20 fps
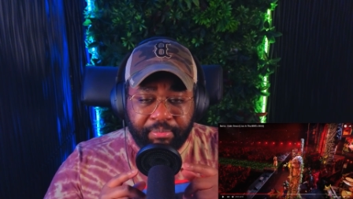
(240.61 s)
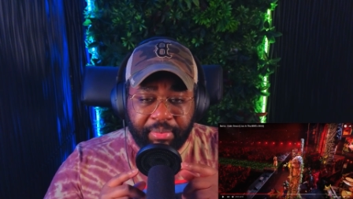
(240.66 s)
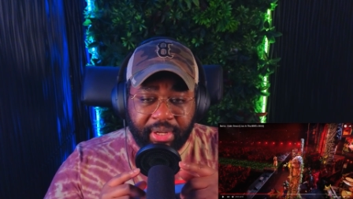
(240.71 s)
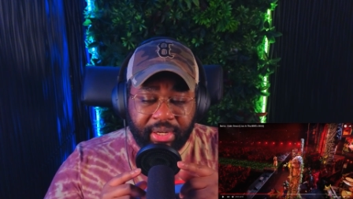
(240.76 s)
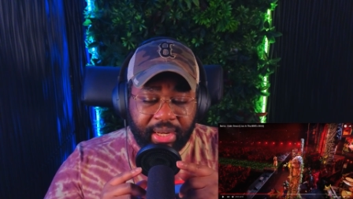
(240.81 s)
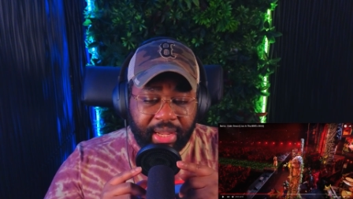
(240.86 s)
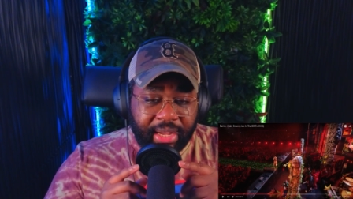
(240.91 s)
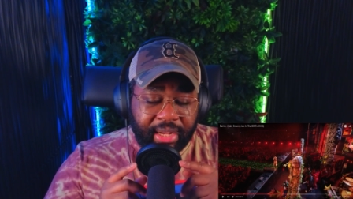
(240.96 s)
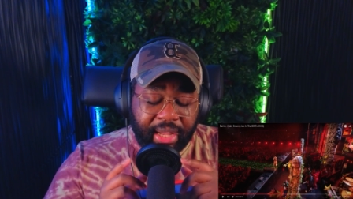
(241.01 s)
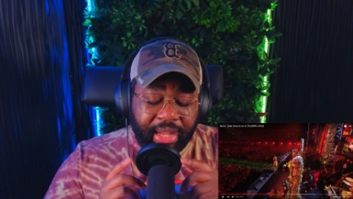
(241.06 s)
But
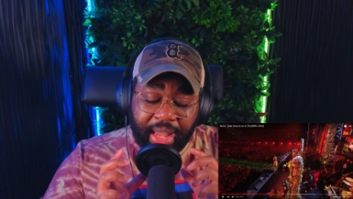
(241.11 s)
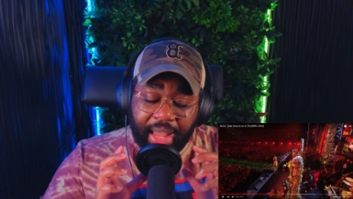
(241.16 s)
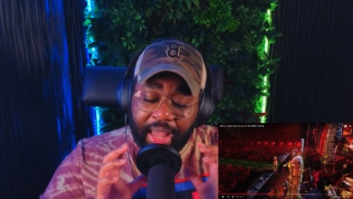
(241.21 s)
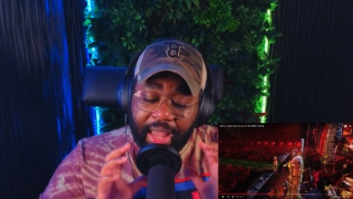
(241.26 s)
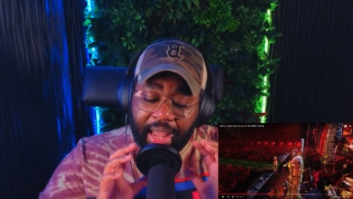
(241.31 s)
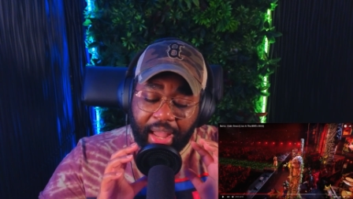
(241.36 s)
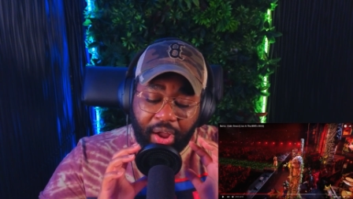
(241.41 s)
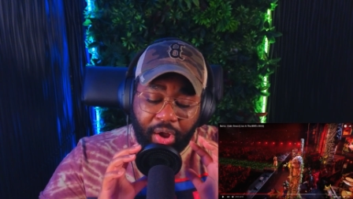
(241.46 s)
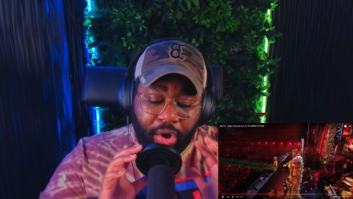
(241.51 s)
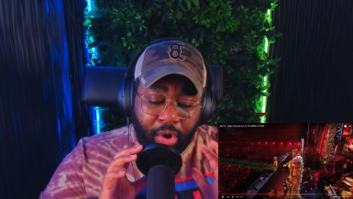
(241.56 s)
like,
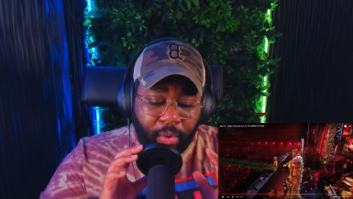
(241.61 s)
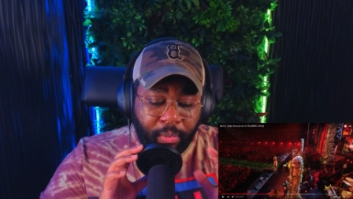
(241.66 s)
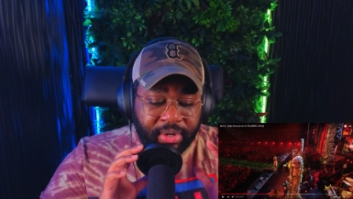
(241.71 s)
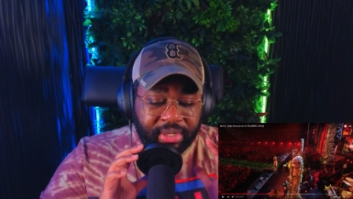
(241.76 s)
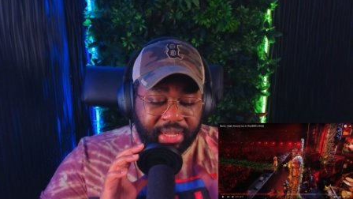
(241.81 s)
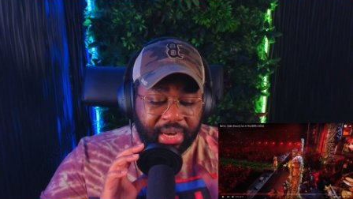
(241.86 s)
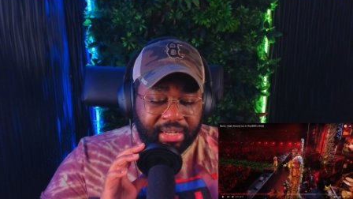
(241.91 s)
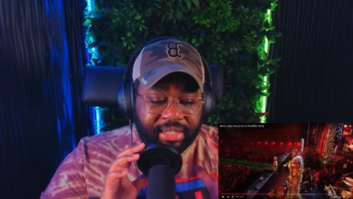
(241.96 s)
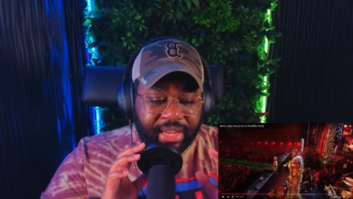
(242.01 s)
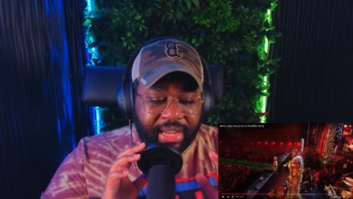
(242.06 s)
I always
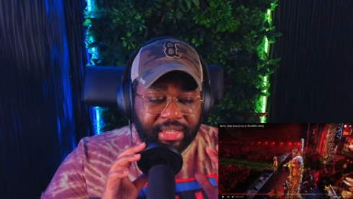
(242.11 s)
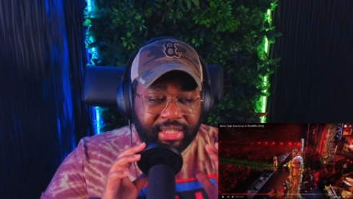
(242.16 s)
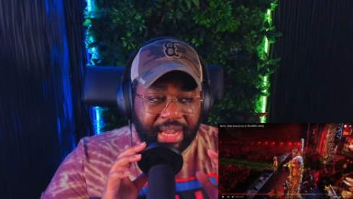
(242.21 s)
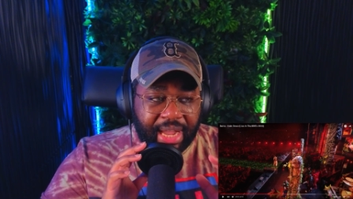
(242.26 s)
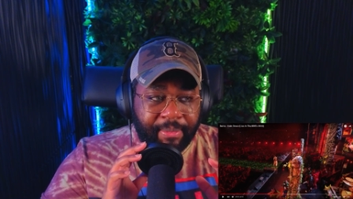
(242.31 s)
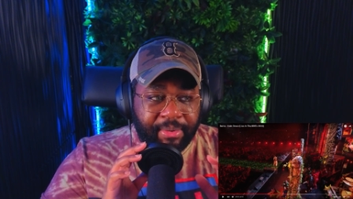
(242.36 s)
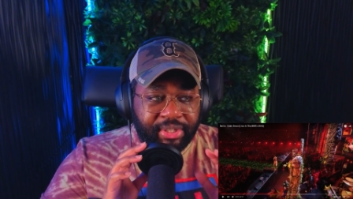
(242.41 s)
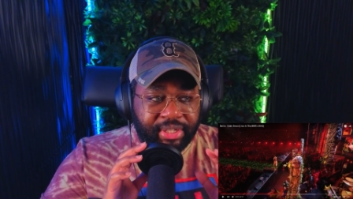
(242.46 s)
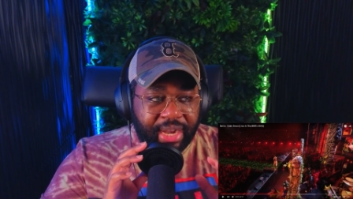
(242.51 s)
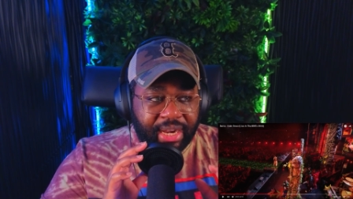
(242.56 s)
gotta take
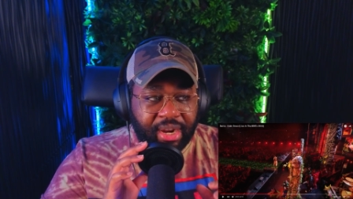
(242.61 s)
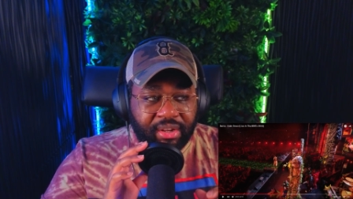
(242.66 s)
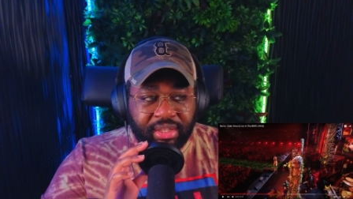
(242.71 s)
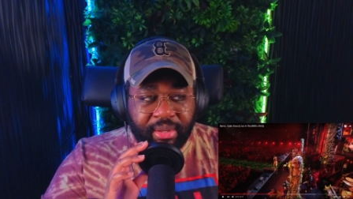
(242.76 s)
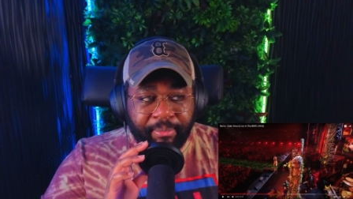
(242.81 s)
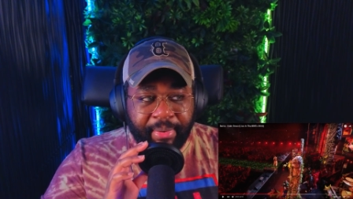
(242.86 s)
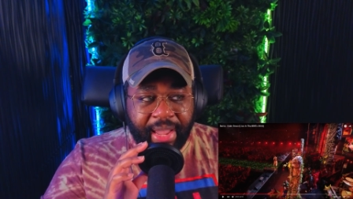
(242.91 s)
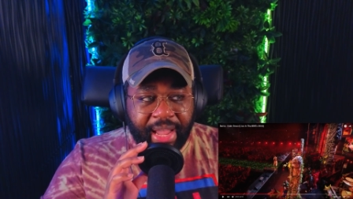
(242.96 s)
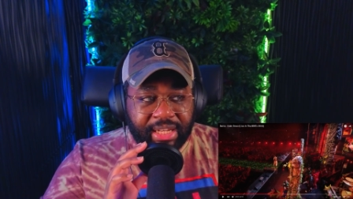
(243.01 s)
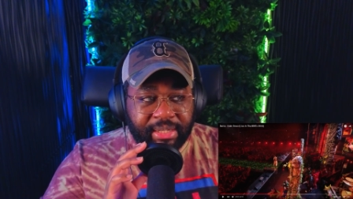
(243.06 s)
time to shout out the
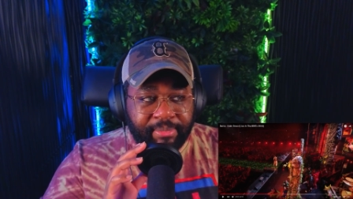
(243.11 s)
bands,